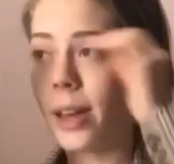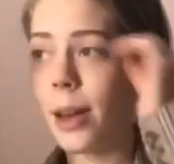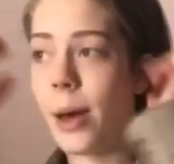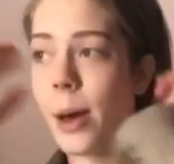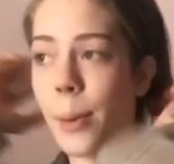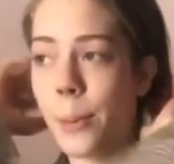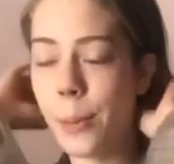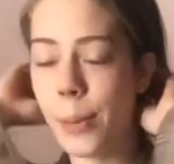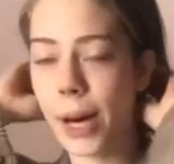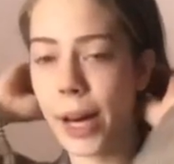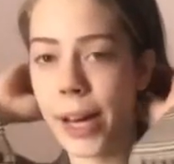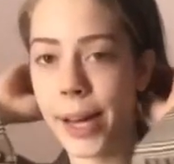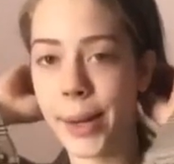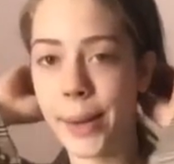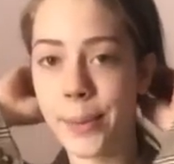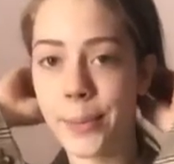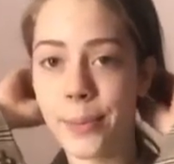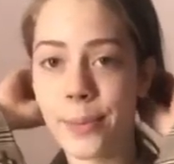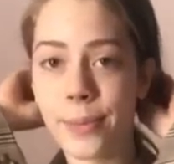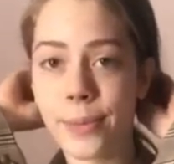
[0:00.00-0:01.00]
But
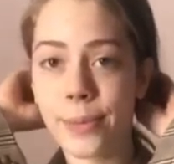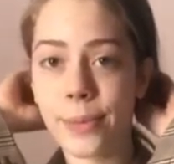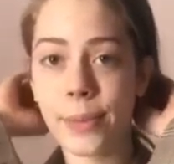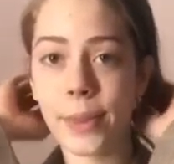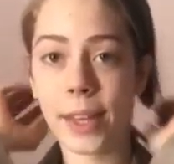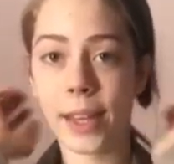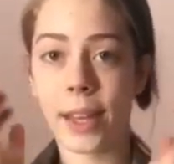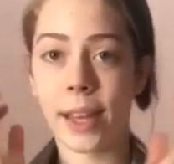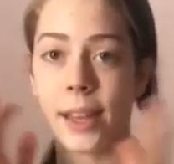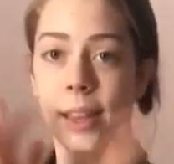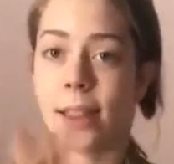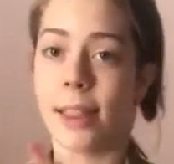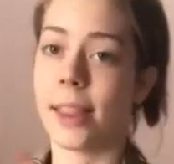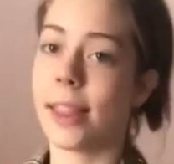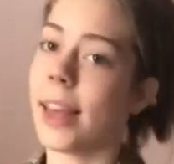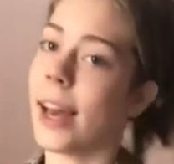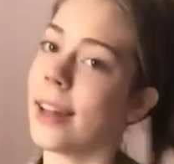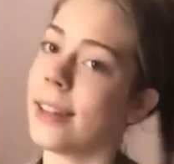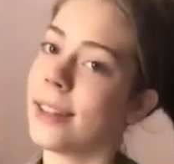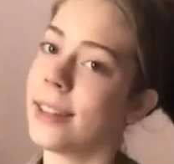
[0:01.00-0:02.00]

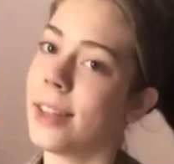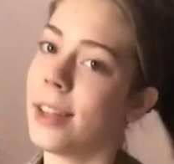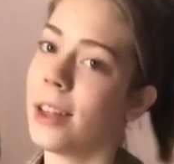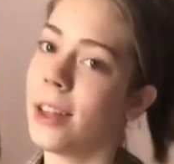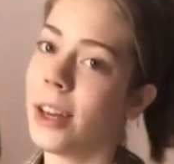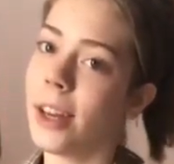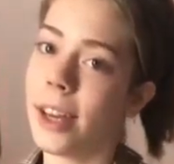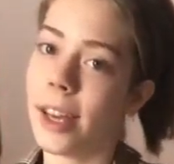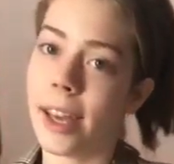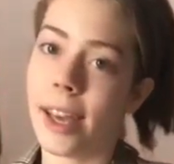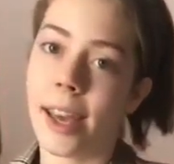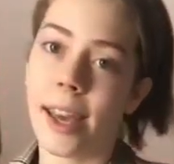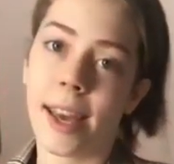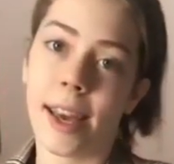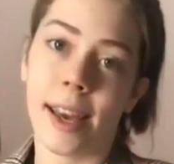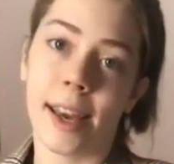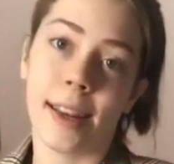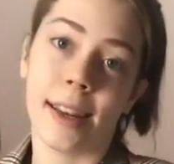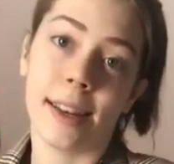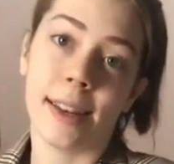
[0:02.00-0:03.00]
that's the look,
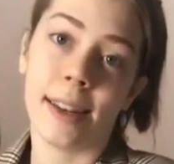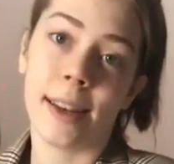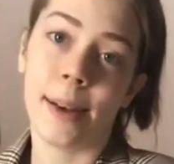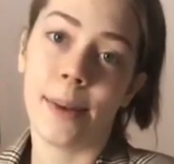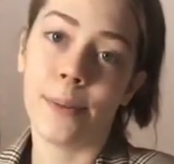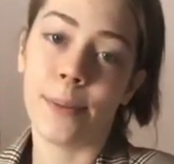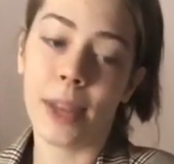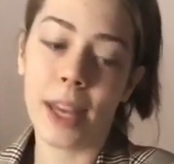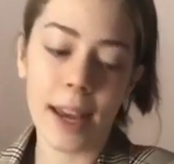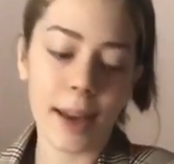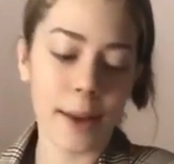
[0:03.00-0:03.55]
and yeah.